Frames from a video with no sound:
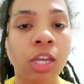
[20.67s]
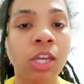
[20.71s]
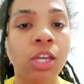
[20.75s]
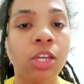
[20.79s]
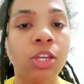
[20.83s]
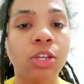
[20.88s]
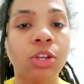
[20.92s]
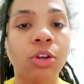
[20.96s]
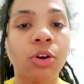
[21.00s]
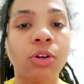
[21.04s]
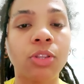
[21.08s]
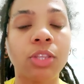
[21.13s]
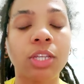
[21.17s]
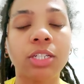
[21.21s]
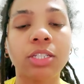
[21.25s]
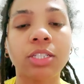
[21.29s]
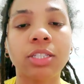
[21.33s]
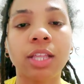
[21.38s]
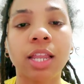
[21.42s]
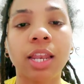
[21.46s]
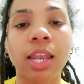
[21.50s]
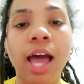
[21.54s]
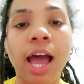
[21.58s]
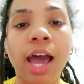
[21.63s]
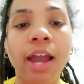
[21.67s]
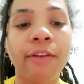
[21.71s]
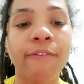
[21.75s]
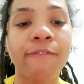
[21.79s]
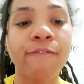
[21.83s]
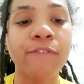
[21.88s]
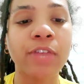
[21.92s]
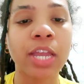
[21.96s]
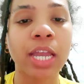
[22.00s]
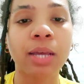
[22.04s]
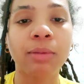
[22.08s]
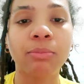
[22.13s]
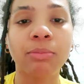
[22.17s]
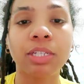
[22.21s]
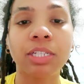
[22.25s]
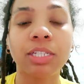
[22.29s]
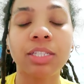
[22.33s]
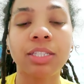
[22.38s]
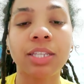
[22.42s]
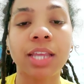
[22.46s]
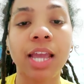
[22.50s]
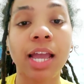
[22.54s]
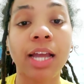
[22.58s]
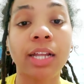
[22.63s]
You know, there's a lot of
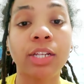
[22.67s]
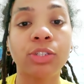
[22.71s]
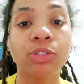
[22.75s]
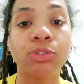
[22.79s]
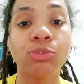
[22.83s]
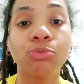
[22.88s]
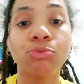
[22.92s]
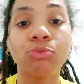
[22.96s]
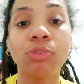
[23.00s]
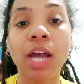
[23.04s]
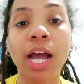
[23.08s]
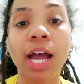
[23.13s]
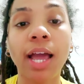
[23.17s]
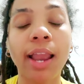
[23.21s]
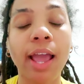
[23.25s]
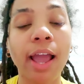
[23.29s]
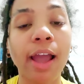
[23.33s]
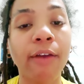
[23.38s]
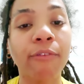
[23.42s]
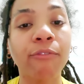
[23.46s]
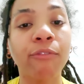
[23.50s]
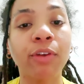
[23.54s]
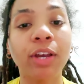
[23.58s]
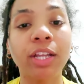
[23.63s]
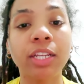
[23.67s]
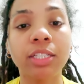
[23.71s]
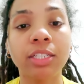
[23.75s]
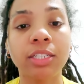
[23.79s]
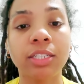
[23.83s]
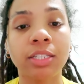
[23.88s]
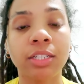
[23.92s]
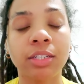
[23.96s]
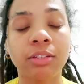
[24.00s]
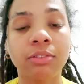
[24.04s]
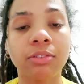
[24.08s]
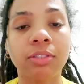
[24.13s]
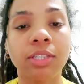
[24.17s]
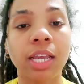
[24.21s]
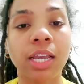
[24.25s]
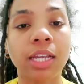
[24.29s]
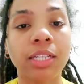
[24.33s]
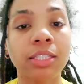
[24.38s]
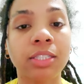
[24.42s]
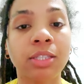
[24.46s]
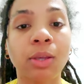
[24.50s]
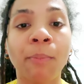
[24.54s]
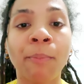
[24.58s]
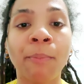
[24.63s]
families that do not have relatives that
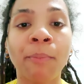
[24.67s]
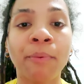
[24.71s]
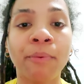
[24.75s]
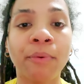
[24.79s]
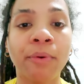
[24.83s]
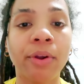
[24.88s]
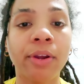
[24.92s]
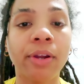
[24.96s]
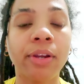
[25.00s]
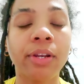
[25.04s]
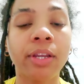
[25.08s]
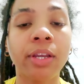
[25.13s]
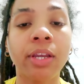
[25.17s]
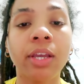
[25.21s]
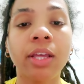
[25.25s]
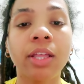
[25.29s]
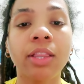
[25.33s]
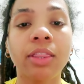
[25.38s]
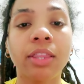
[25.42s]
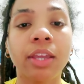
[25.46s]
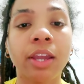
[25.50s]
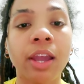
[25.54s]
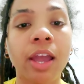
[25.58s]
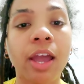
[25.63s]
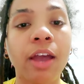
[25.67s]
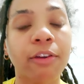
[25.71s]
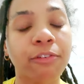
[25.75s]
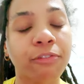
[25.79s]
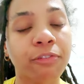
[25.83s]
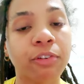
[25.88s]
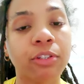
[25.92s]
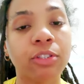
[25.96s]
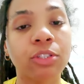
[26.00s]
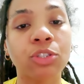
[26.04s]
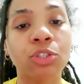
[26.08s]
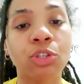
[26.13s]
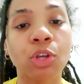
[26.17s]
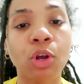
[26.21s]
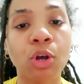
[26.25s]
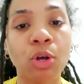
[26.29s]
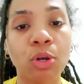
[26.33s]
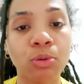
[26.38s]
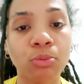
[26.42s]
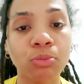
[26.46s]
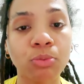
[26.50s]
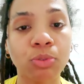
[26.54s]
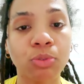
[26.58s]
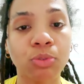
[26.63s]
support their efforts to
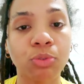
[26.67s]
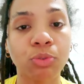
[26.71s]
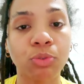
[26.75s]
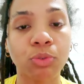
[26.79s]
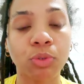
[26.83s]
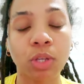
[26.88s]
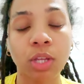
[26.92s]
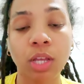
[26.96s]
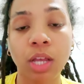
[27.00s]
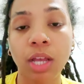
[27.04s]
homeschool.